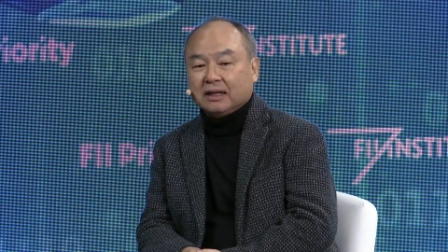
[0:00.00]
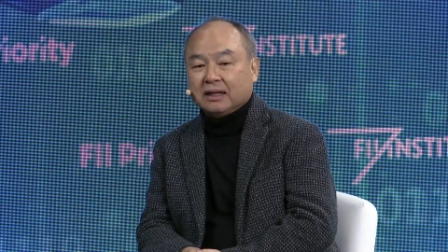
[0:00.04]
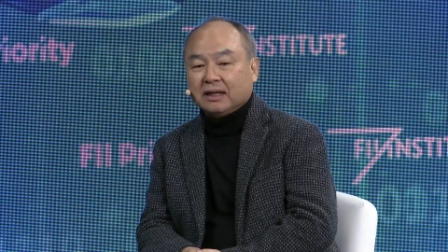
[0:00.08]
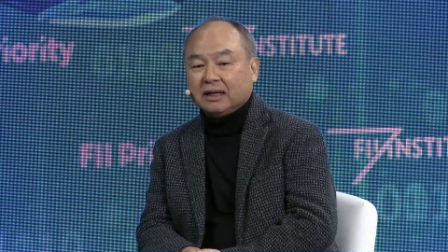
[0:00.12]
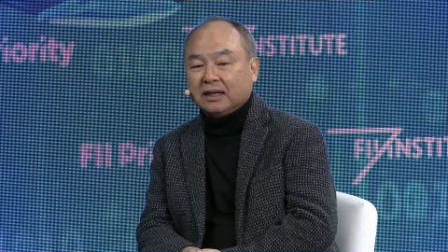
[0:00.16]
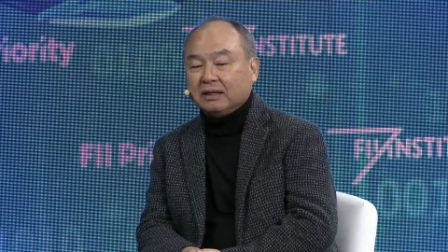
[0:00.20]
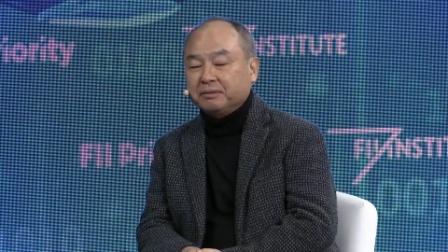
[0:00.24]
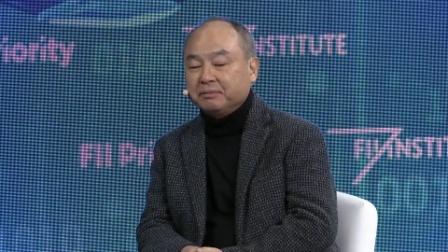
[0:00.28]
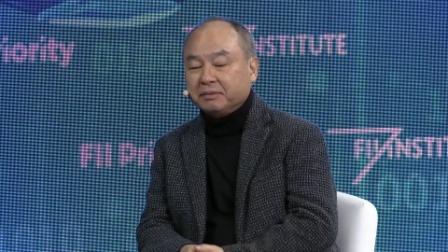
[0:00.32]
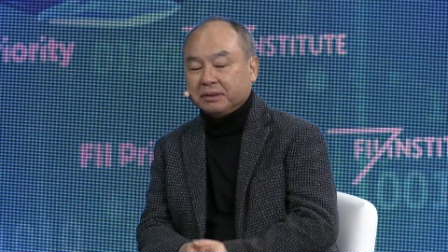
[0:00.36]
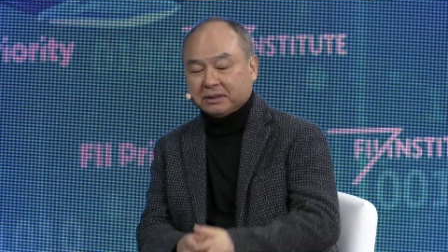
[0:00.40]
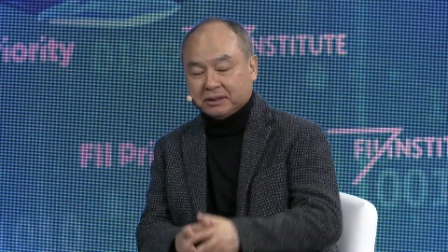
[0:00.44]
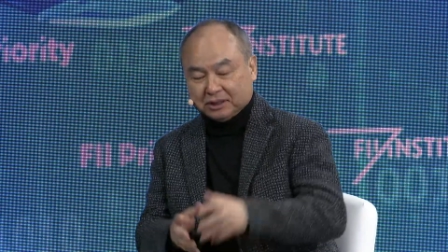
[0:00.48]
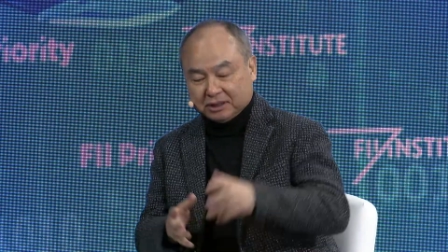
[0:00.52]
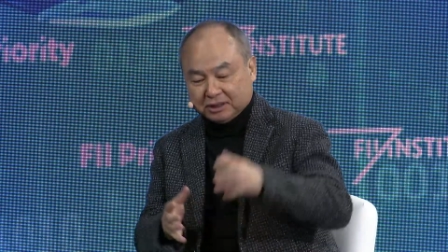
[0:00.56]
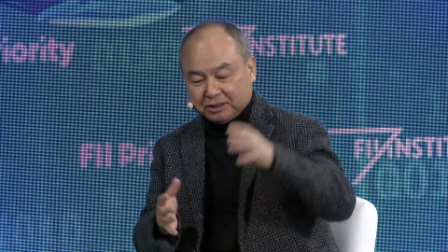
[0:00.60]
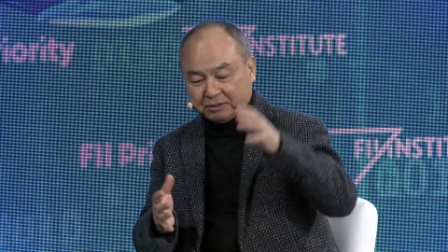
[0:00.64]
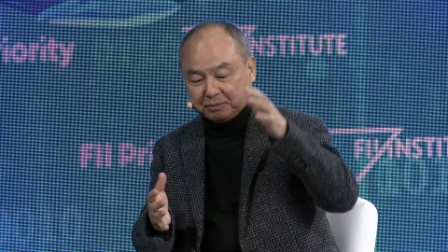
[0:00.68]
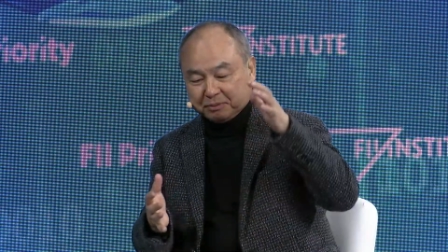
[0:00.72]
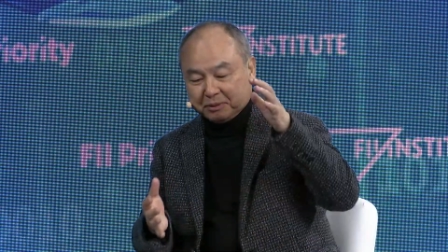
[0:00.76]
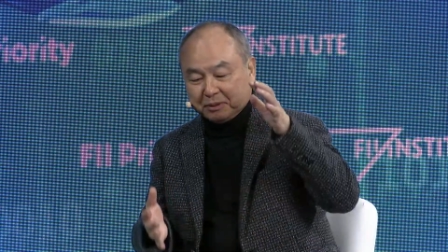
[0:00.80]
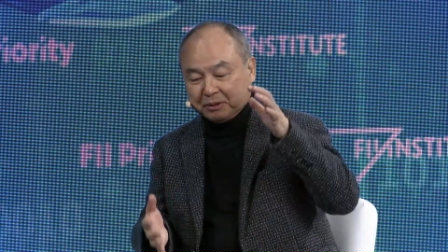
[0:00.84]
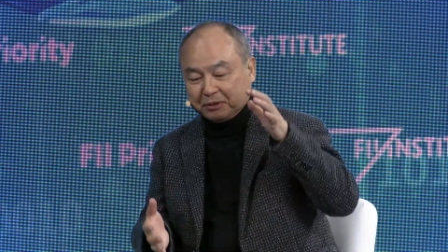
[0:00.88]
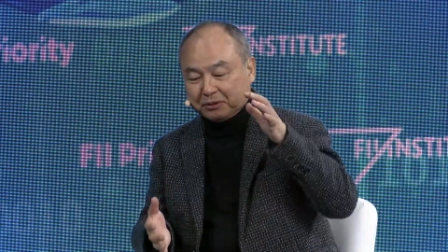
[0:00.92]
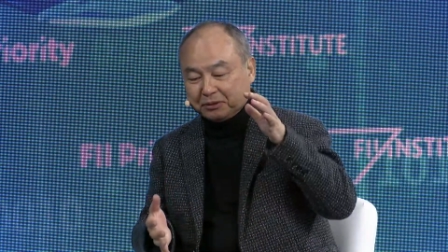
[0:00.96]
I'm a
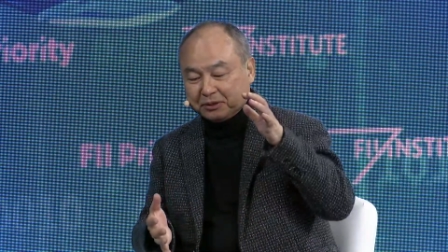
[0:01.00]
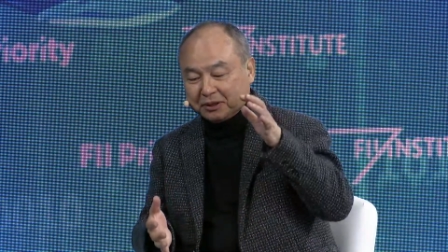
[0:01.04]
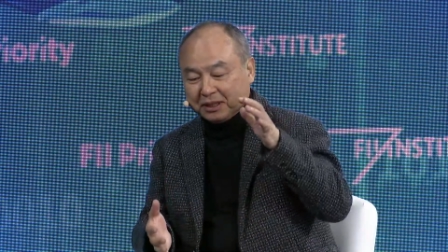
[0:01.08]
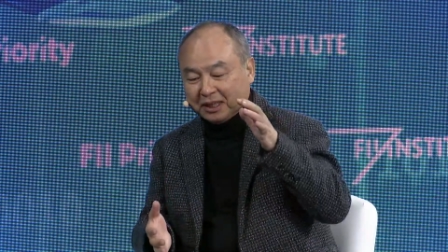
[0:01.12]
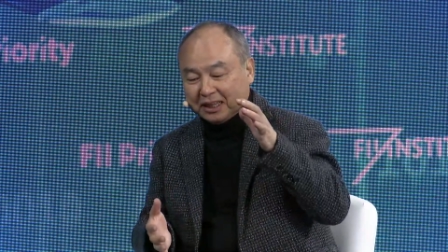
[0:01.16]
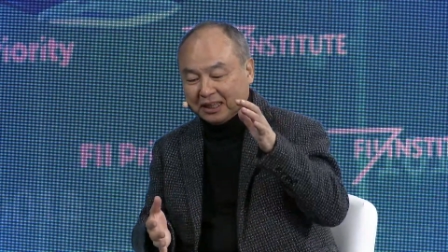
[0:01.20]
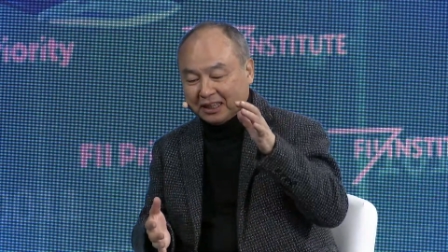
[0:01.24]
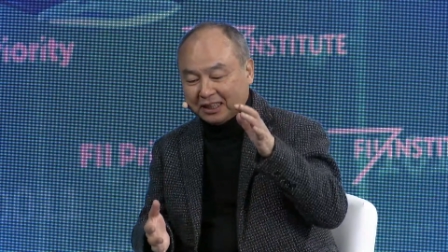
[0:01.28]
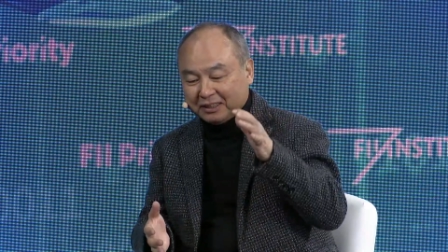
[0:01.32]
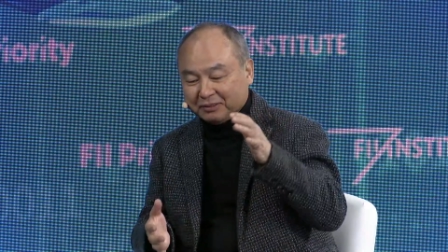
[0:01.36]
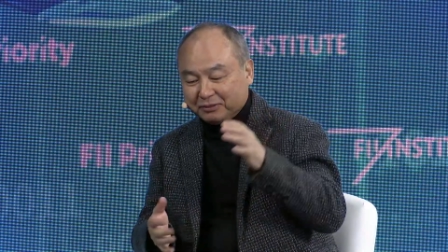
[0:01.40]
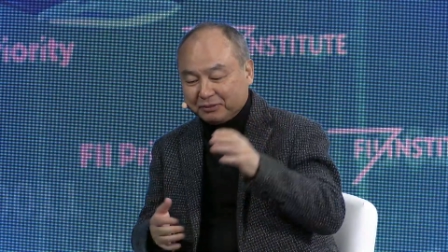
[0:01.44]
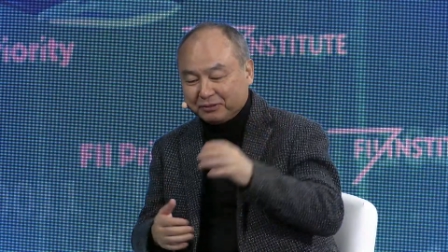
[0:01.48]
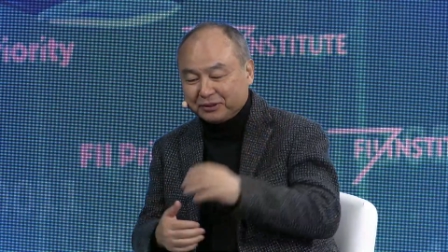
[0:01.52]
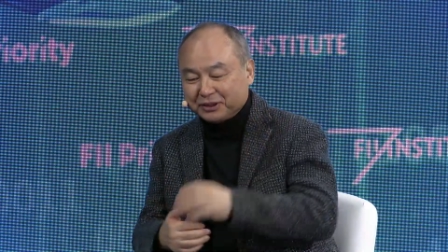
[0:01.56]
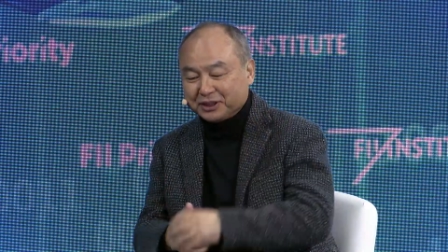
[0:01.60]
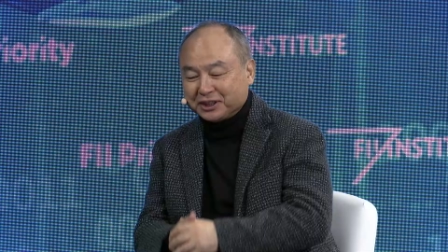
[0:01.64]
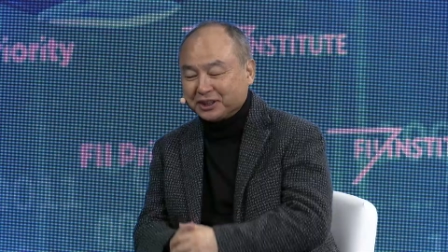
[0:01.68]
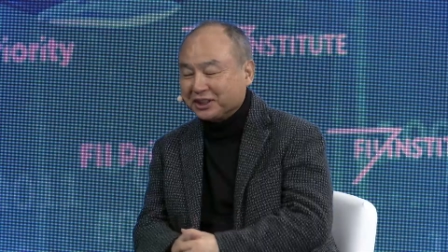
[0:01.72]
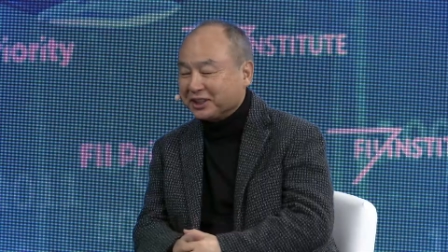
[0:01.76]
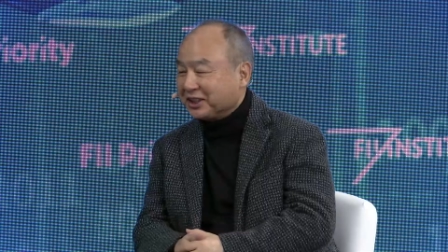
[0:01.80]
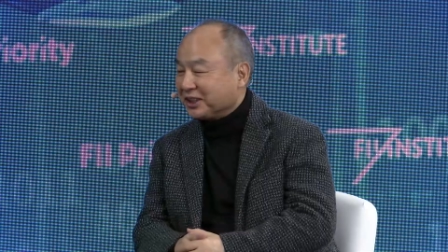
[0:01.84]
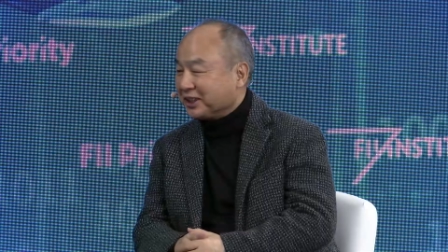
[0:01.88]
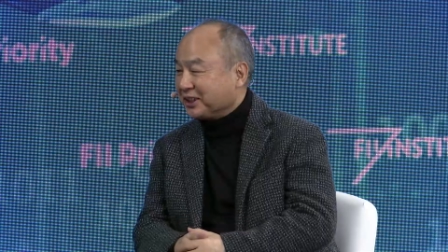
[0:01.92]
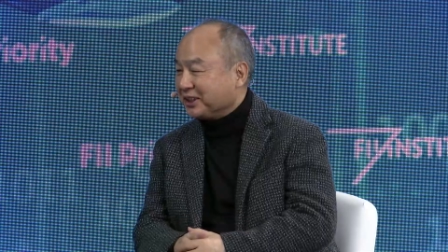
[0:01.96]
small guy
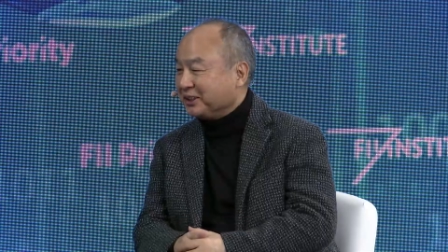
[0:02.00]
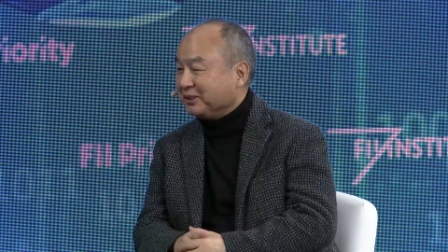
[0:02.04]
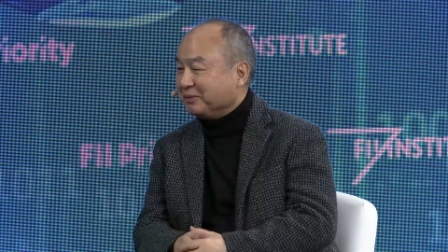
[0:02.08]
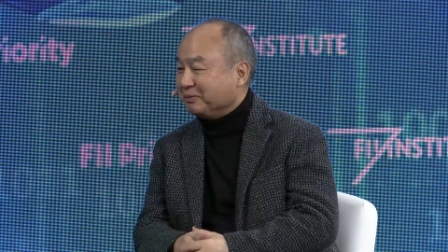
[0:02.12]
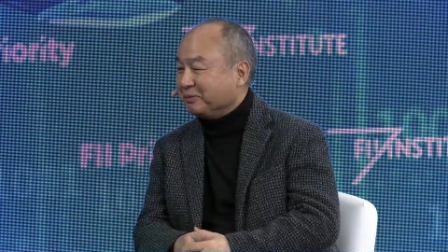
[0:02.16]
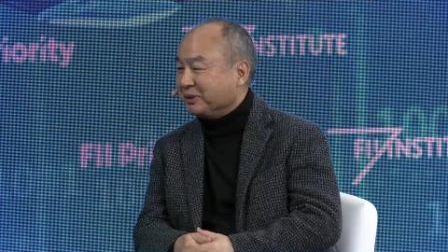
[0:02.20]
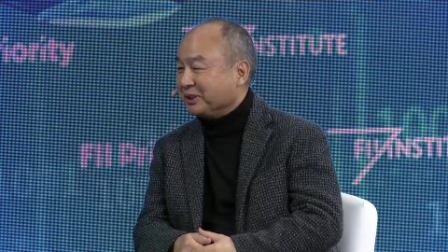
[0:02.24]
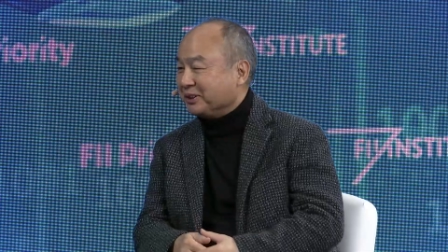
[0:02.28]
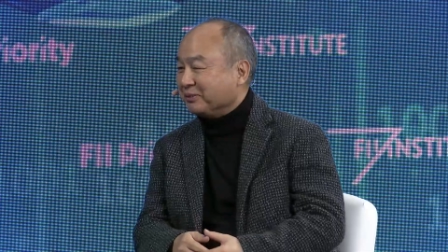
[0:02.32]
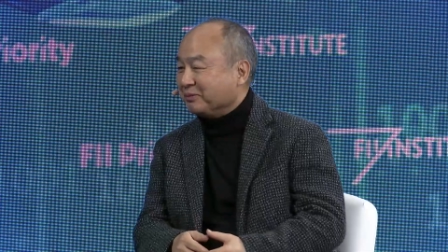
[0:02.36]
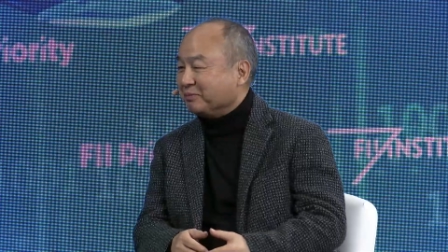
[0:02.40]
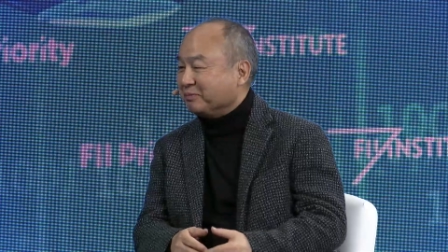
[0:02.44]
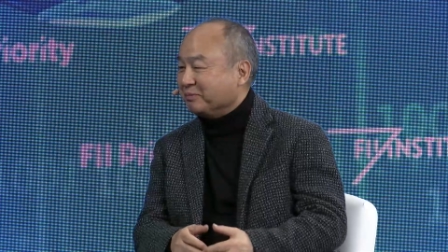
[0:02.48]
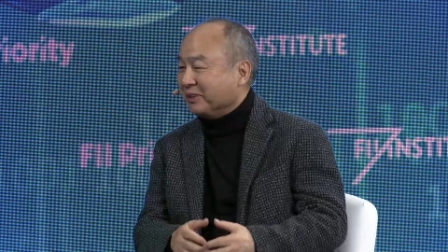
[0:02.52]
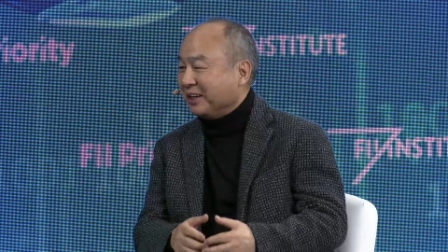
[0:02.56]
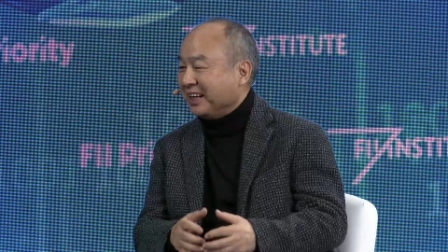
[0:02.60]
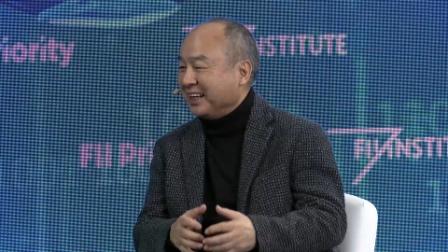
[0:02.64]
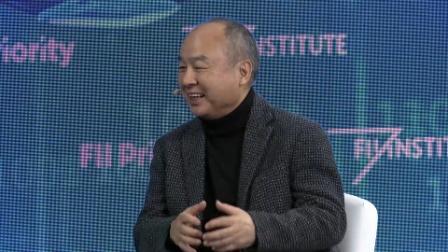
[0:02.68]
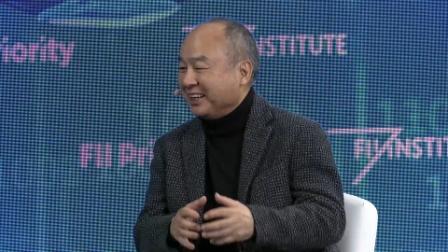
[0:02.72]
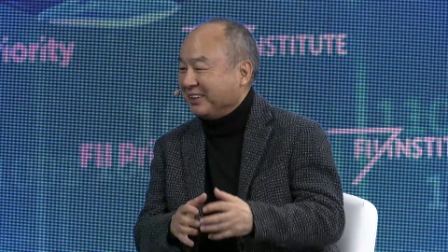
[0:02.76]
physically, but my